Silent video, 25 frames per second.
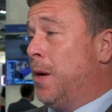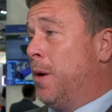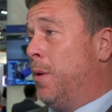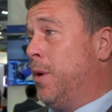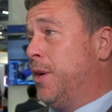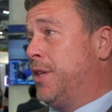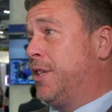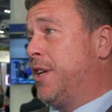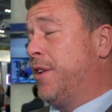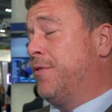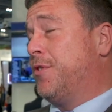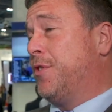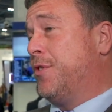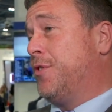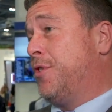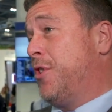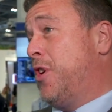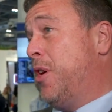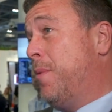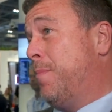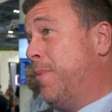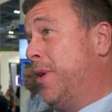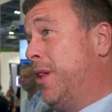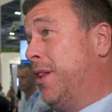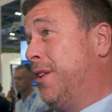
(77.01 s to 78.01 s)
which gives us
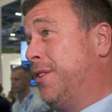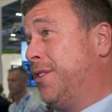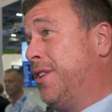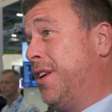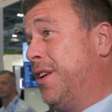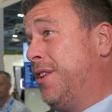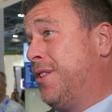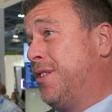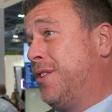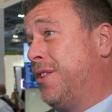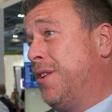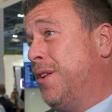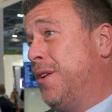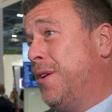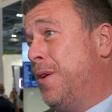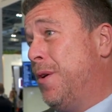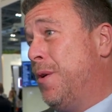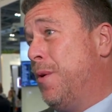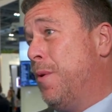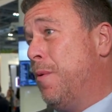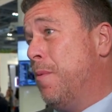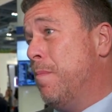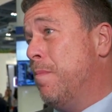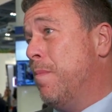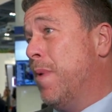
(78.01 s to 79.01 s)
the ability
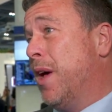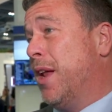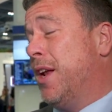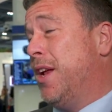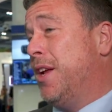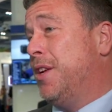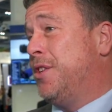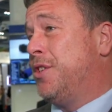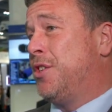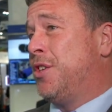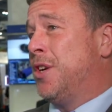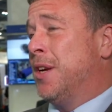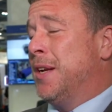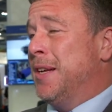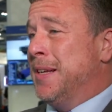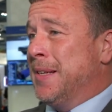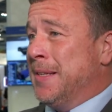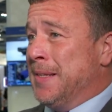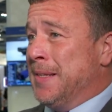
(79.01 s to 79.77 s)
to manage